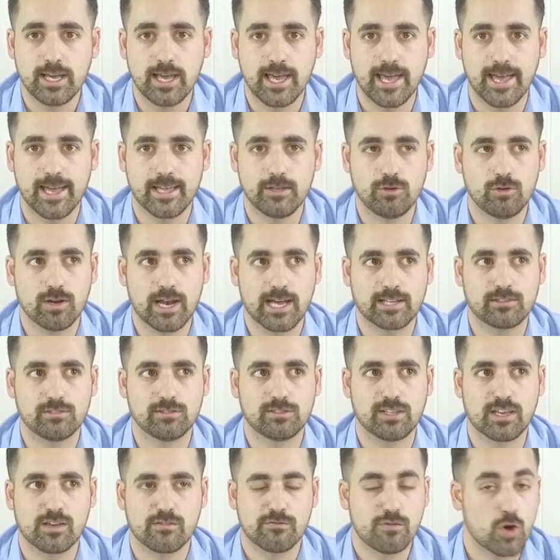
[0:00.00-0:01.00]
and you like to
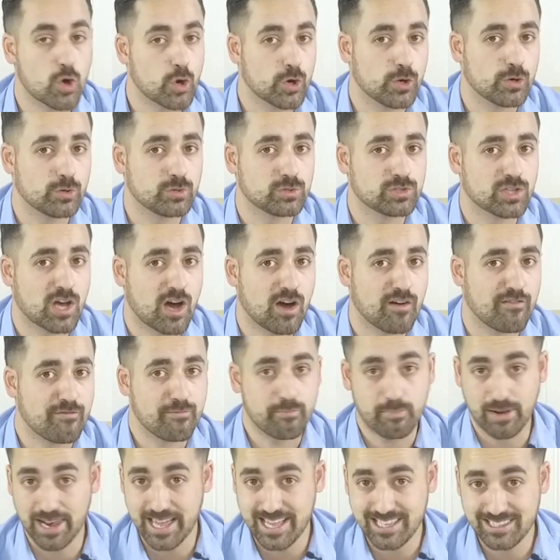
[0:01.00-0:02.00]
take photos of
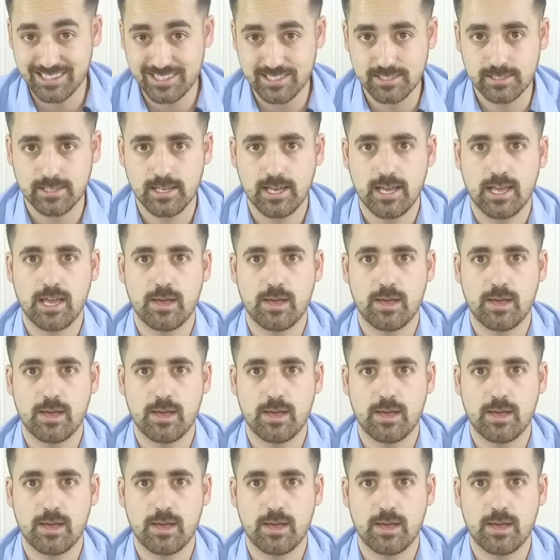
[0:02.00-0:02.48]
plants,